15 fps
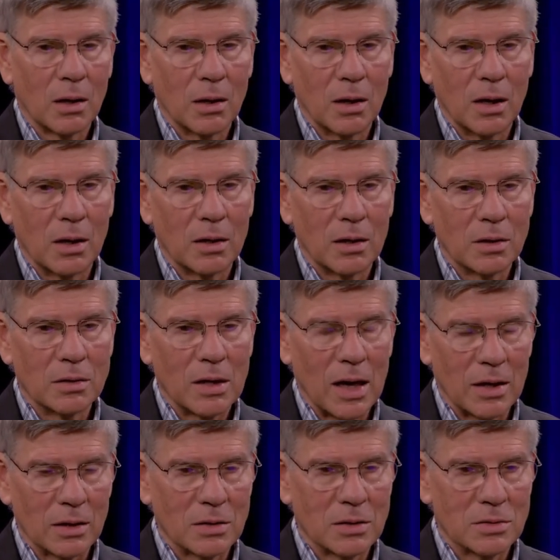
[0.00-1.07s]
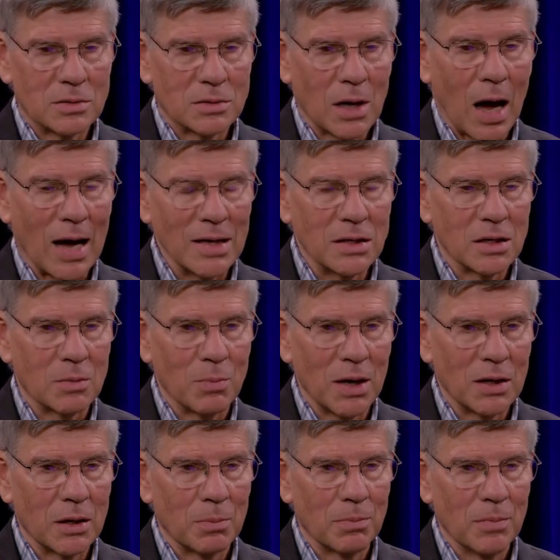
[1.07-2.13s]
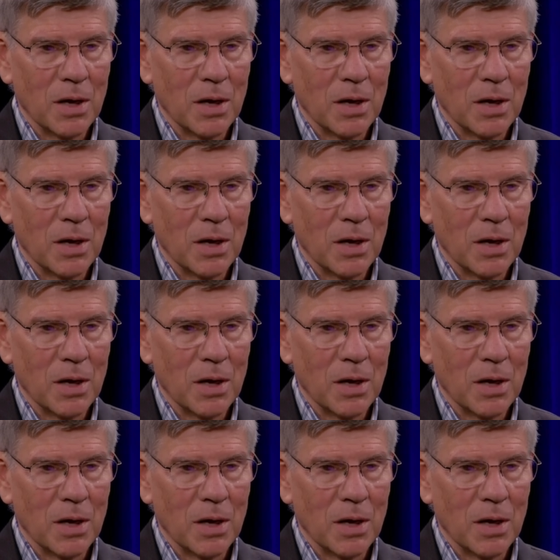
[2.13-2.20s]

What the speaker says: And at its height, it made